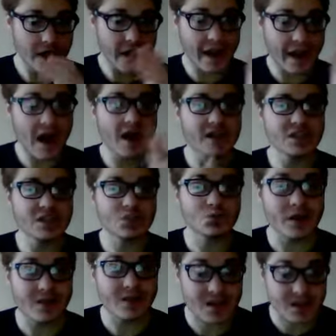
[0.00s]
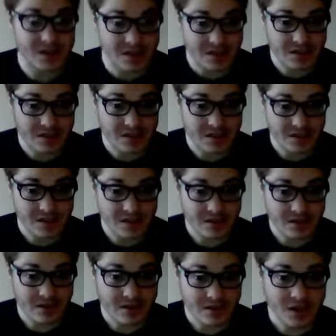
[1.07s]
God is with us.
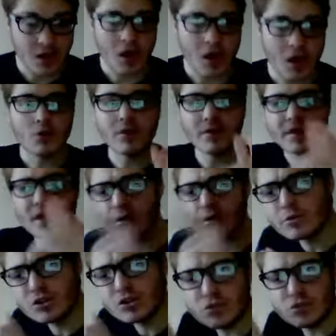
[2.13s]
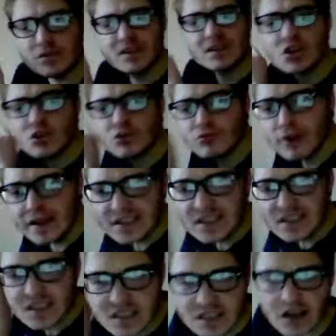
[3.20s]
When they were doing this
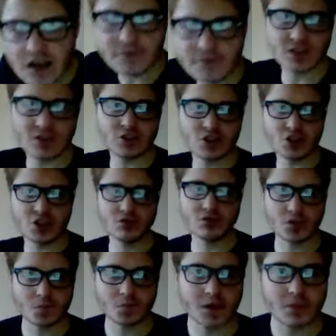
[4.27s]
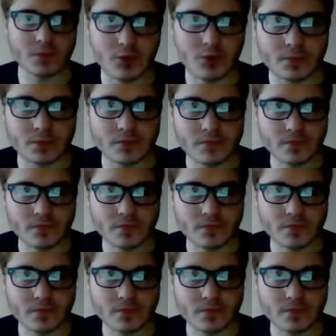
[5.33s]
horrendous stuff to the Jewish people.